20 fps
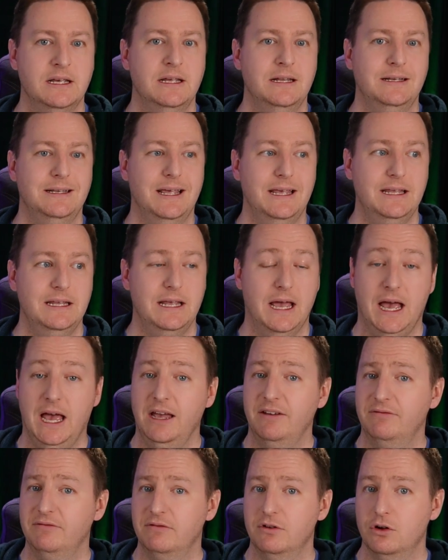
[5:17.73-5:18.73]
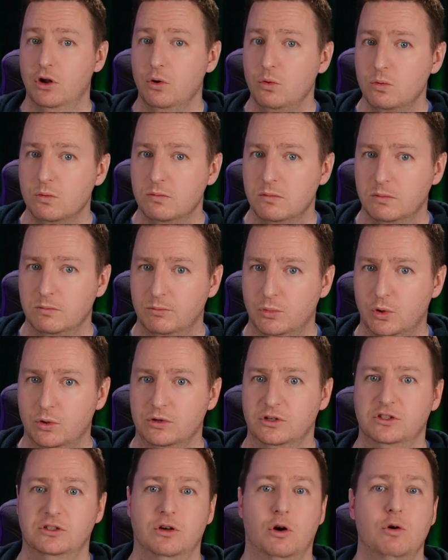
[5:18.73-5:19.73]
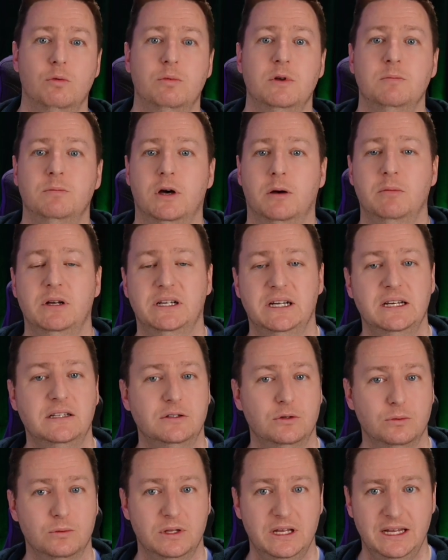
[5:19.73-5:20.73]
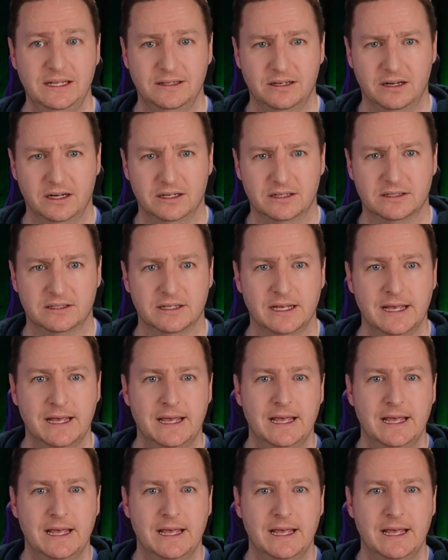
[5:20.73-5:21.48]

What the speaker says: They have no ports open publicly to the internet.